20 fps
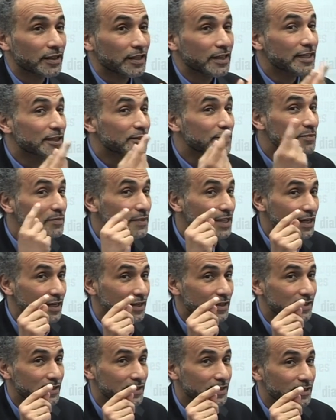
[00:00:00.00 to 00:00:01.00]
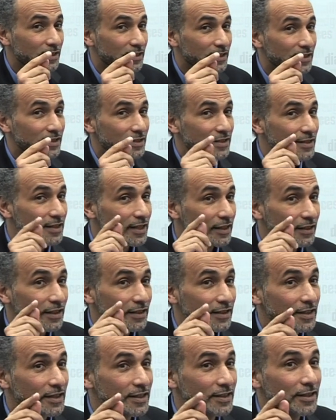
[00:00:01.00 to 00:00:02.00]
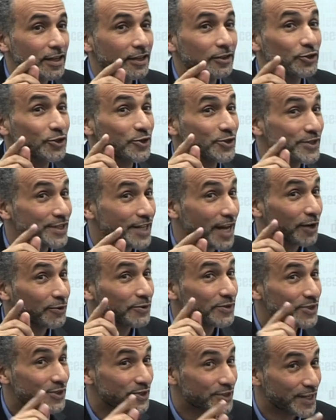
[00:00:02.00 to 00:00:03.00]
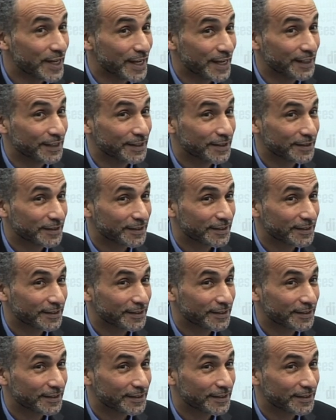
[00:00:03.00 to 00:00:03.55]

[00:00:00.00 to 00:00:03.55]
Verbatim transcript: It means sickness is not the sound state.